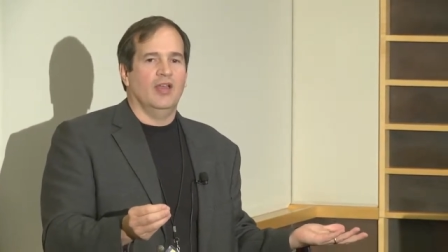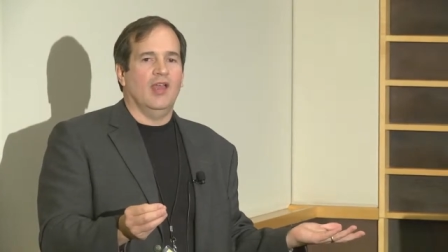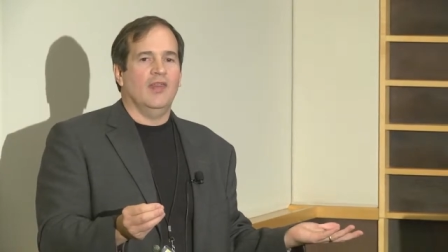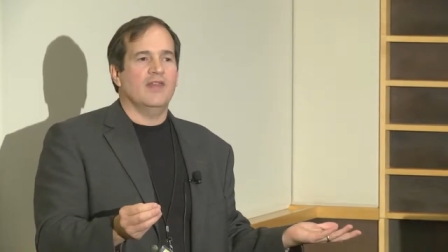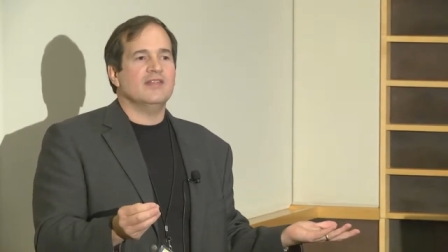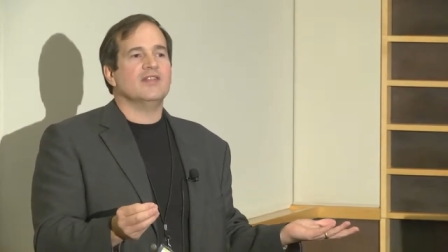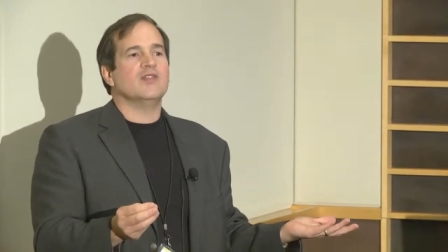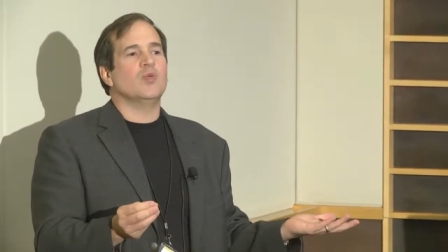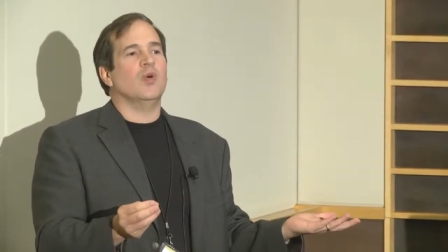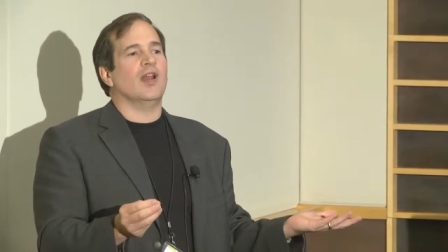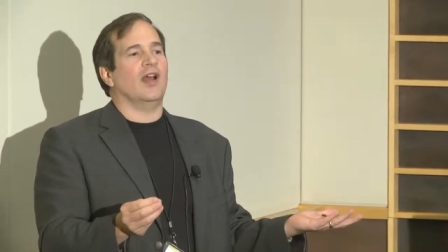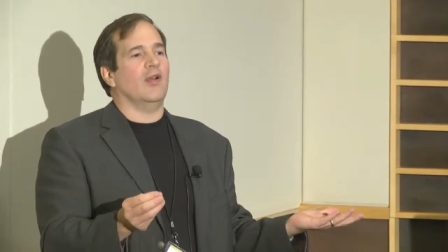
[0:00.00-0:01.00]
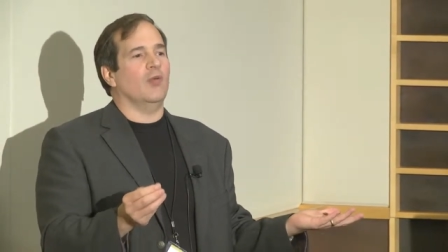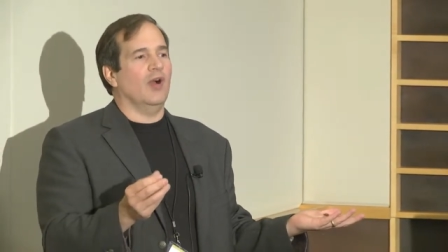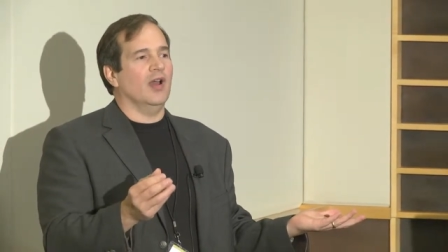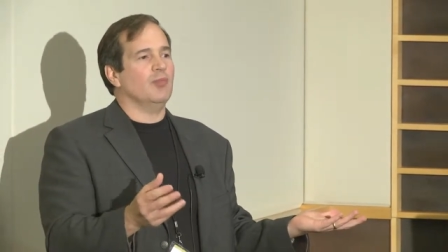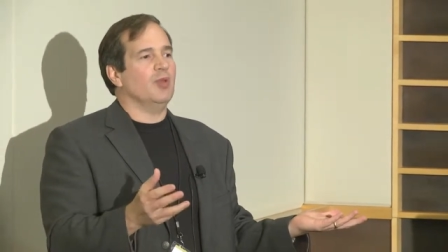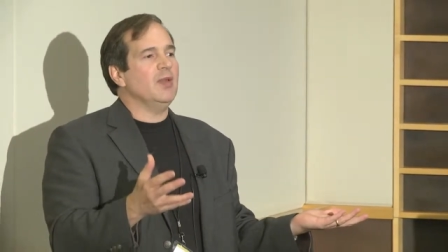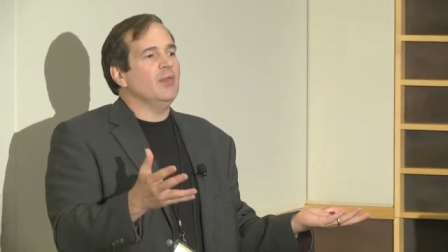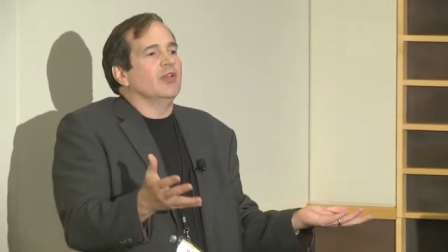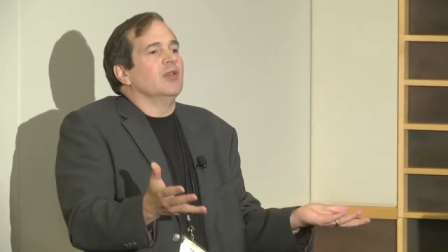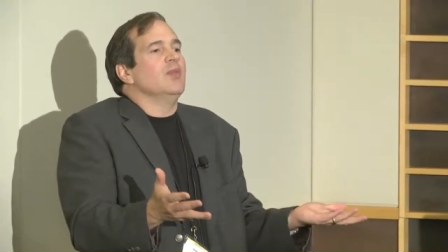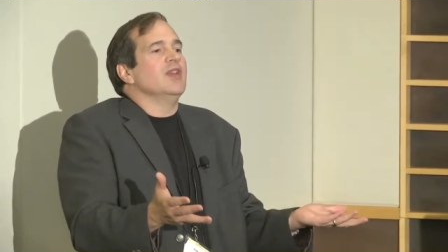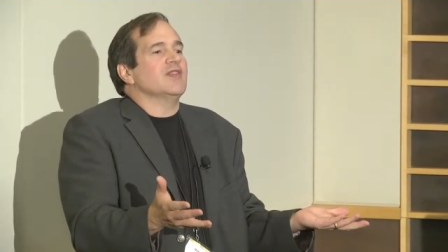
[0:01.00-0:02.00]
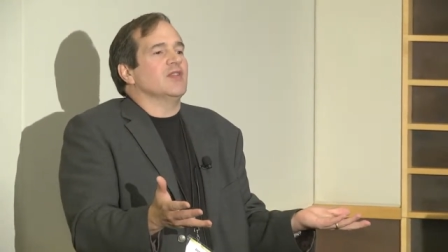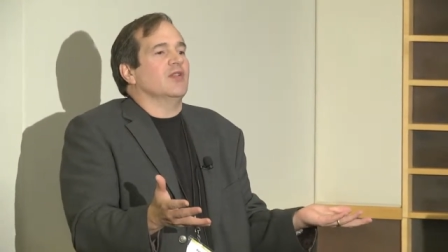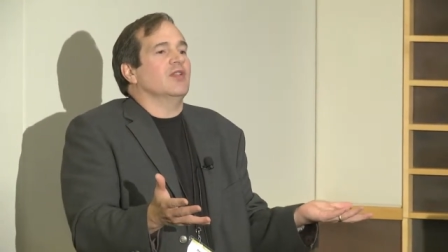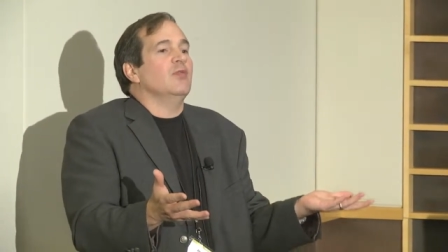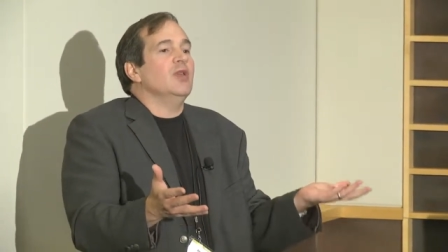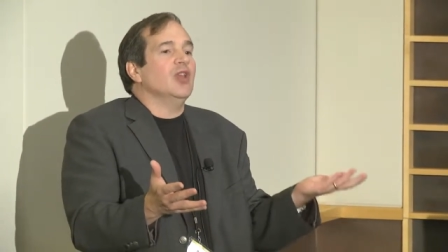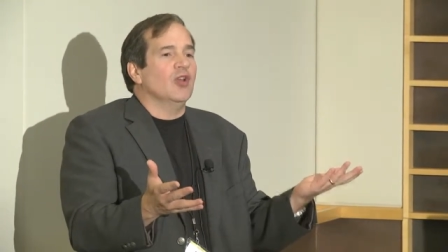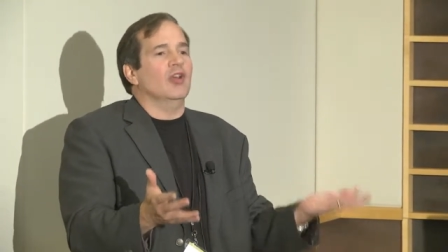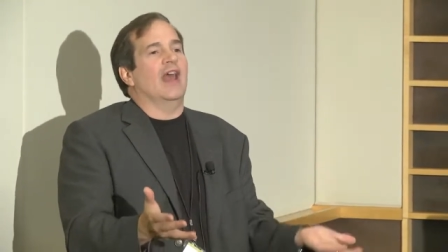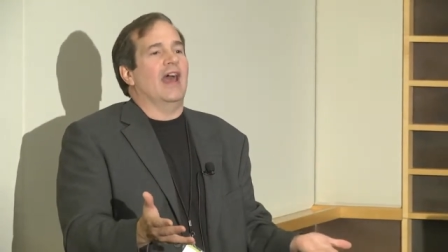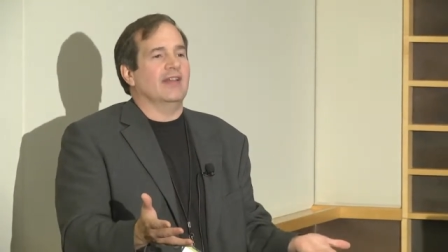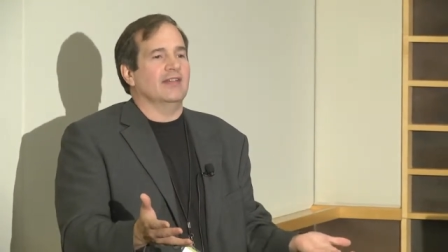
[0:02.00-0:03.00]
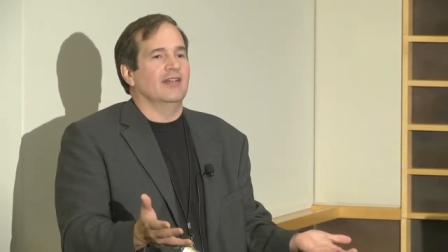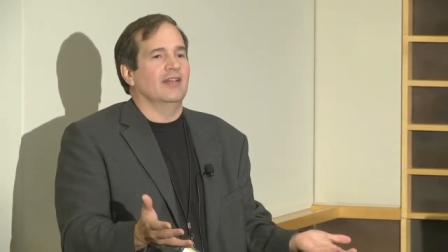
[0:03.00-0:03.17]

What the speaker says: And this is what I want people in Minnesota to be good at,